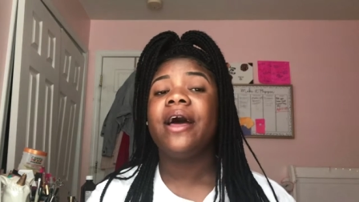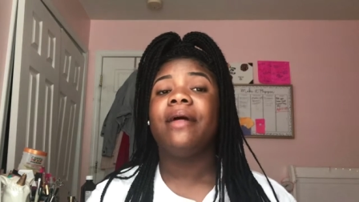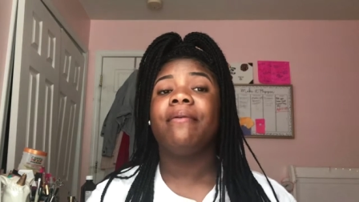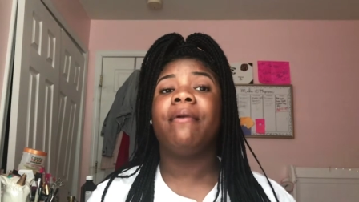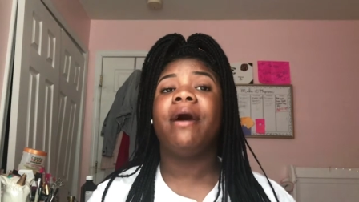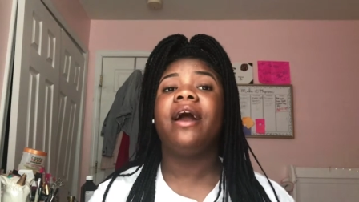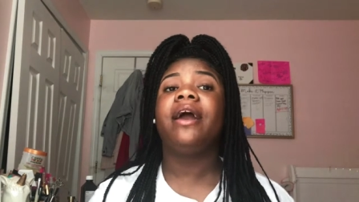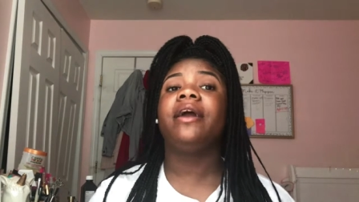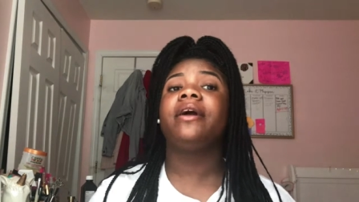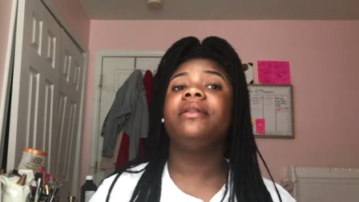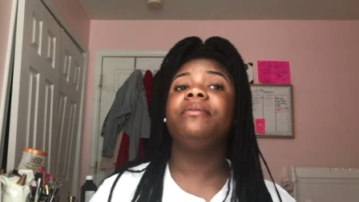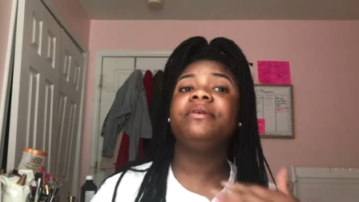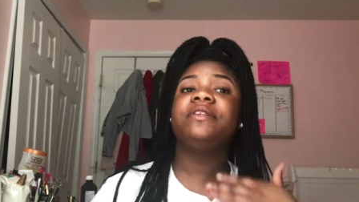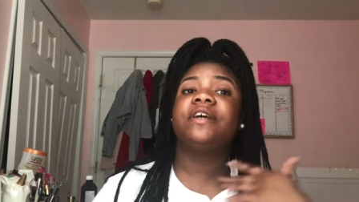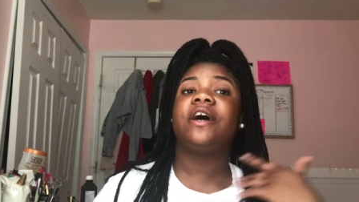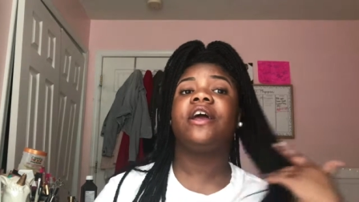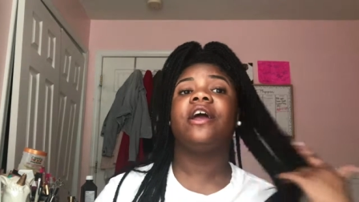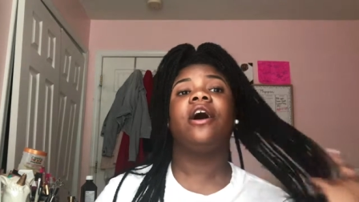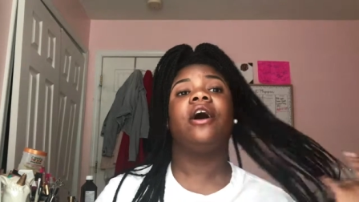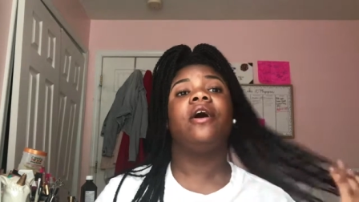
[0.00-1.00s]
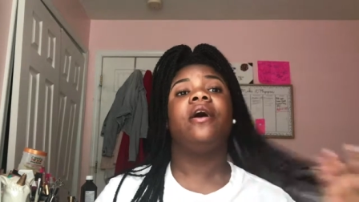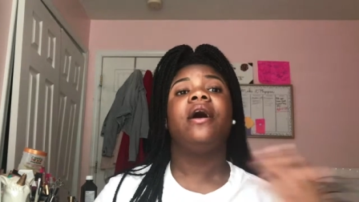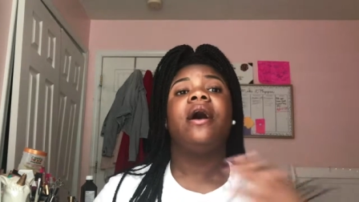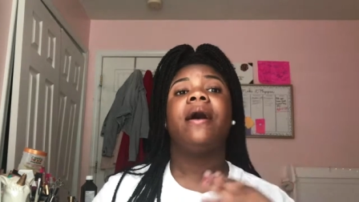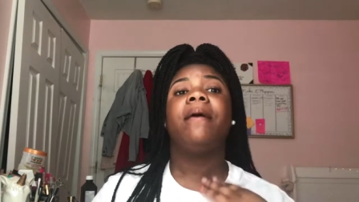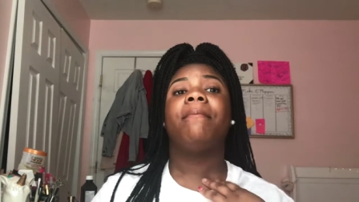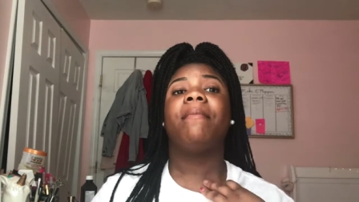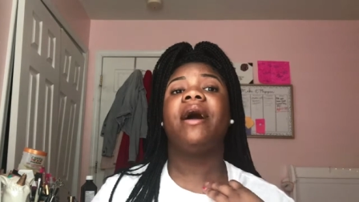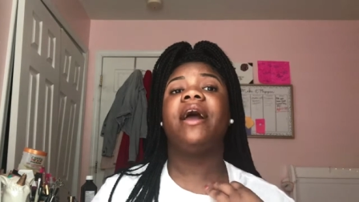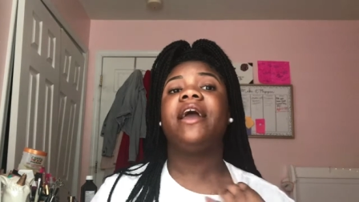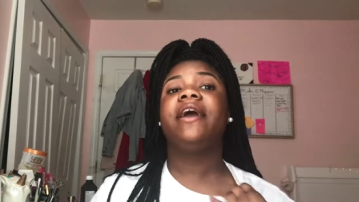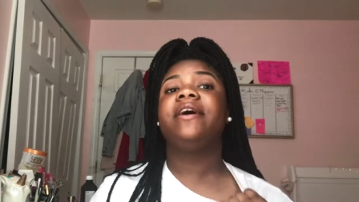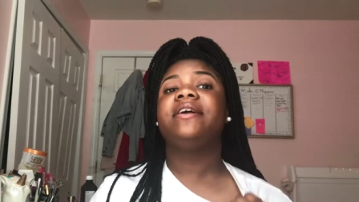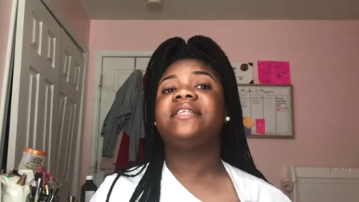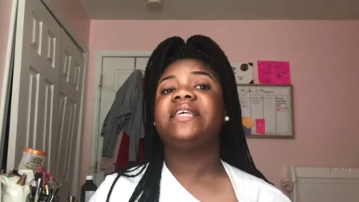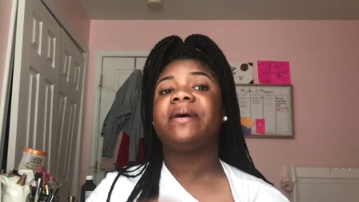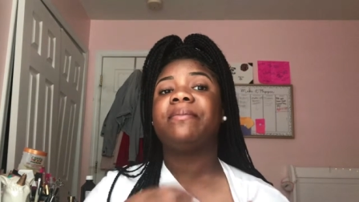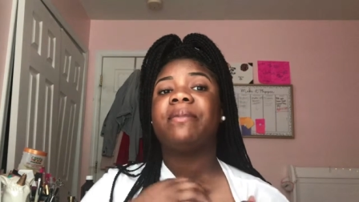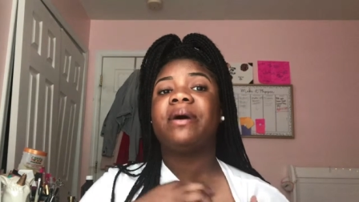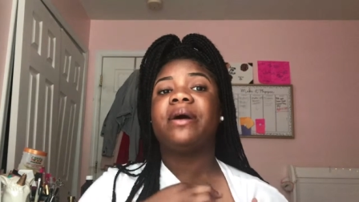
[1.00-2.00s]
Let me tell y'all, my hair
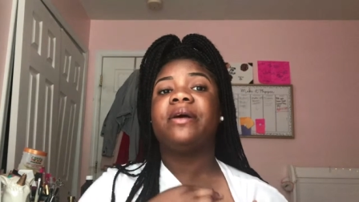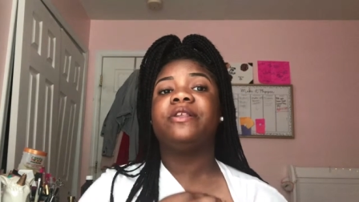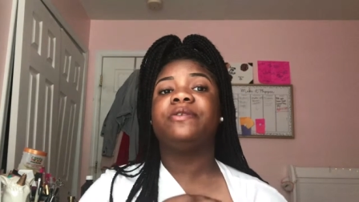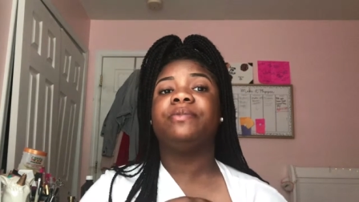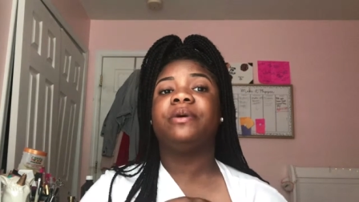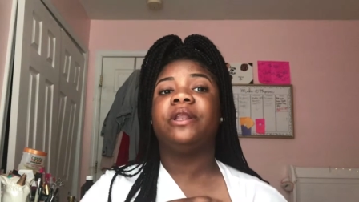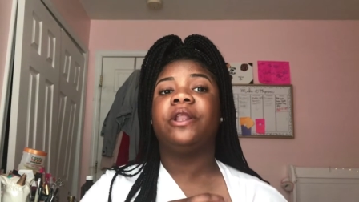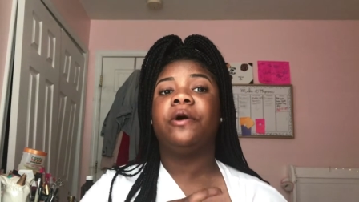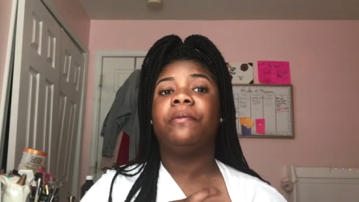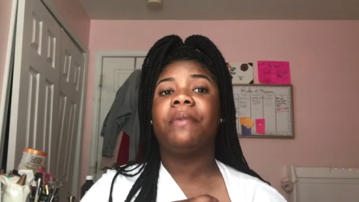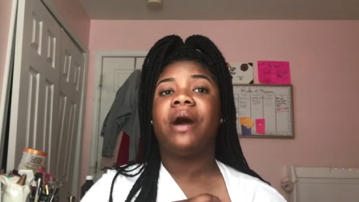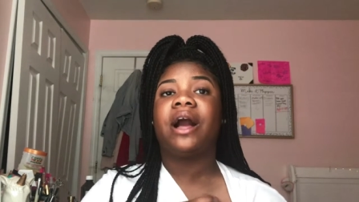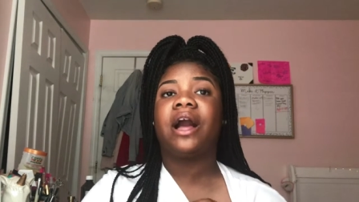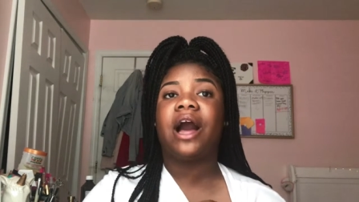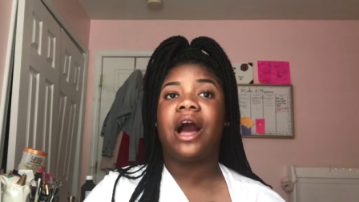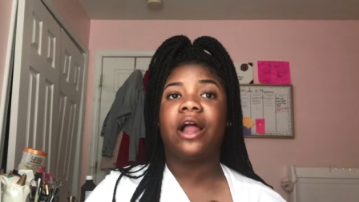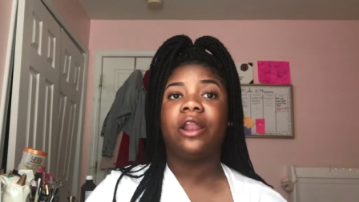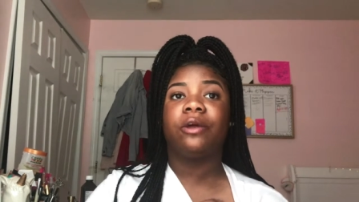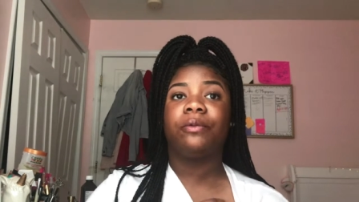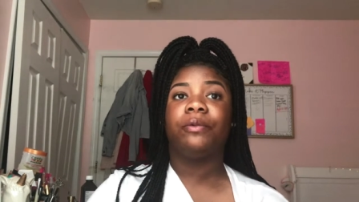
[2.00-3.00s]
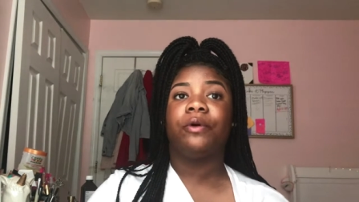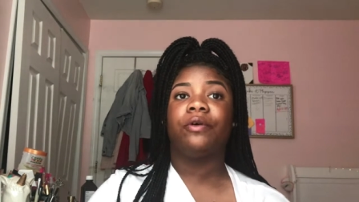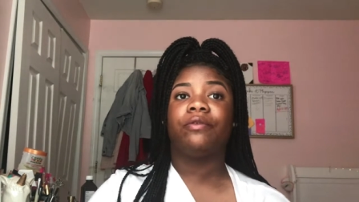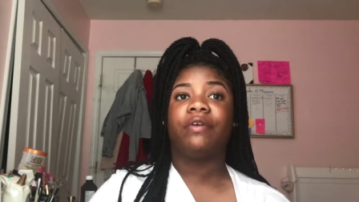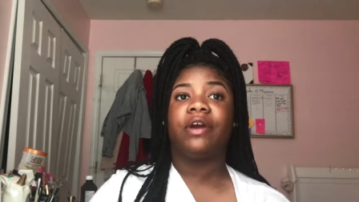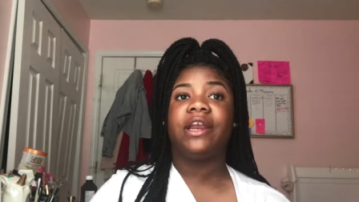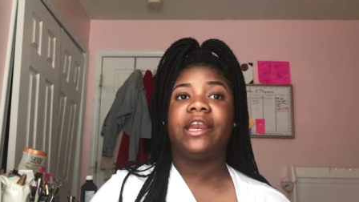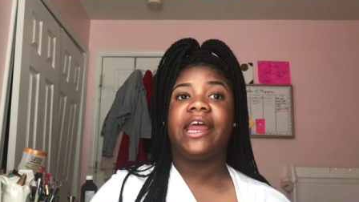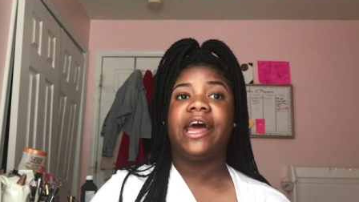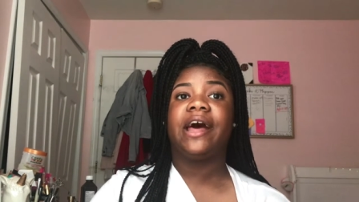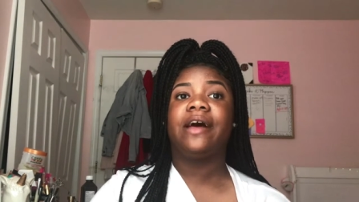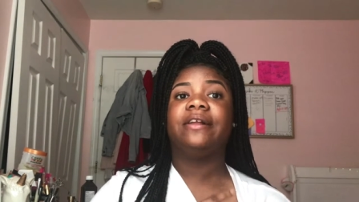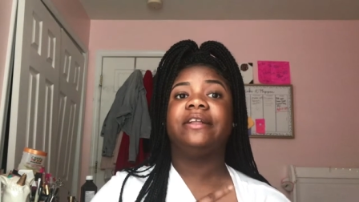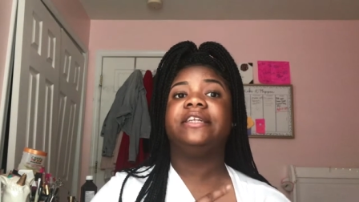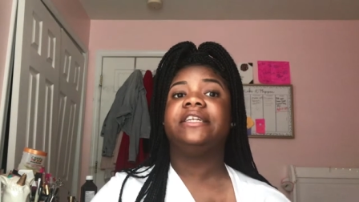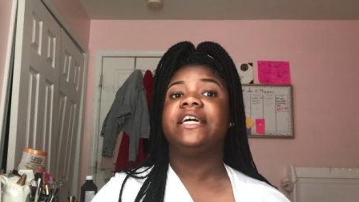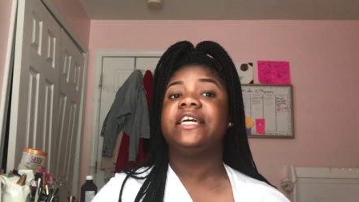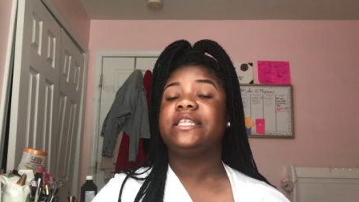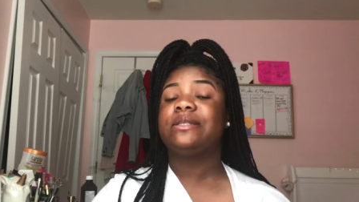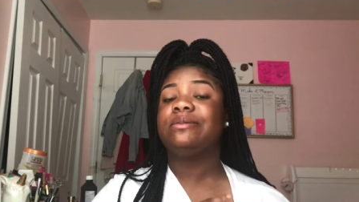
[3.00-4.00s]
is below my collarbone right now
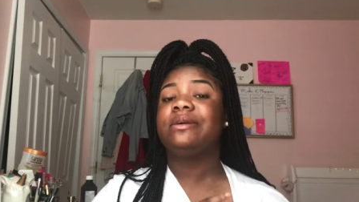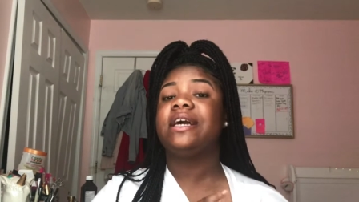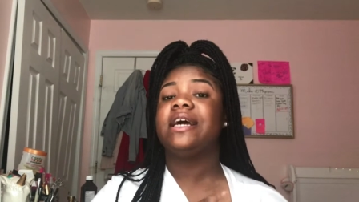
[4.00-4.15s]
just